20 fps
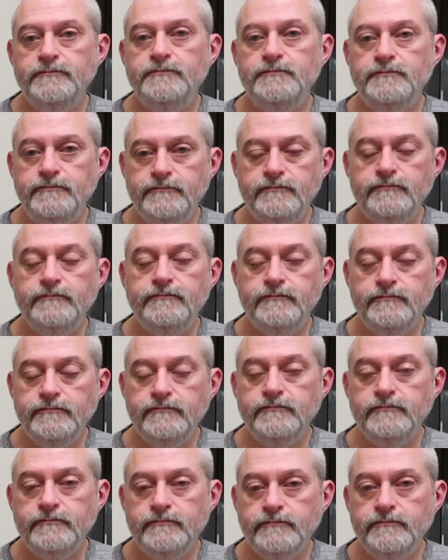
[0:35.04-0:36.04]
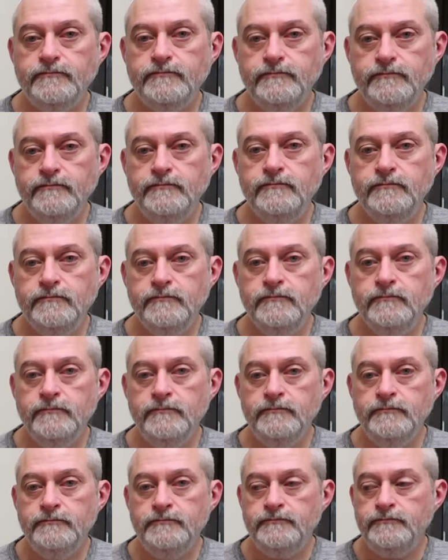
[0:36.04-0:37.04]

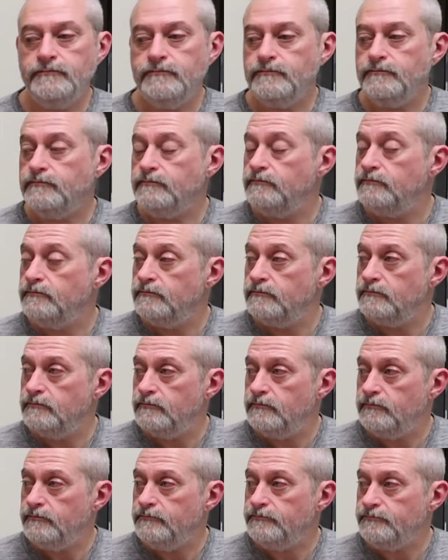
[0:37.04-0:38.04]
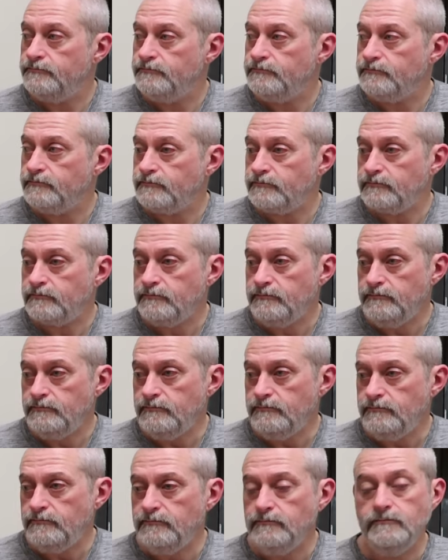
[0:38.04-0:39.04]

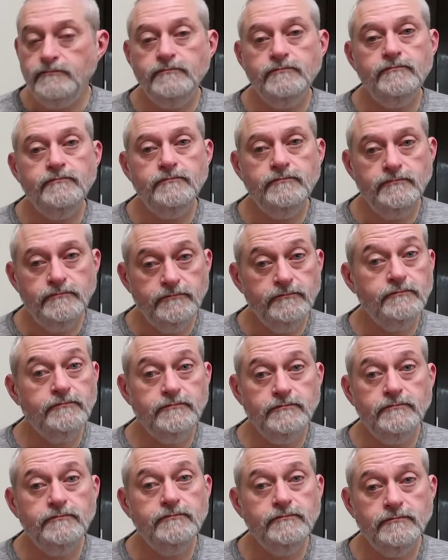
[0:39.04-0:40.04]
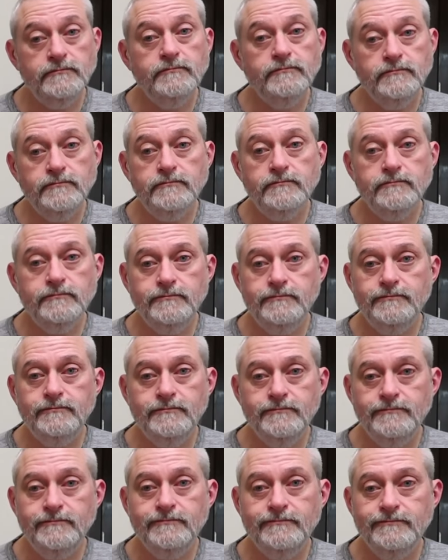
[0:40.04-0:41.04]

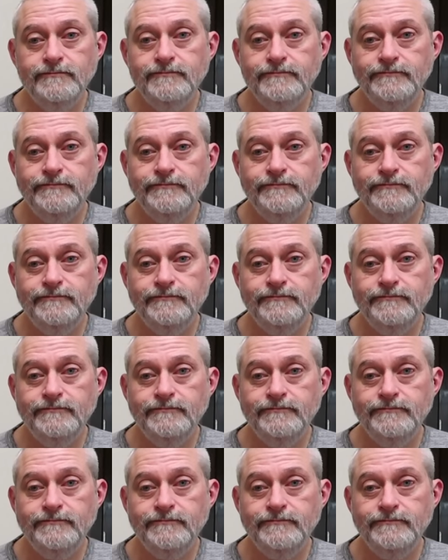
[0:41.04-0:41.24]
The person shown says nothing.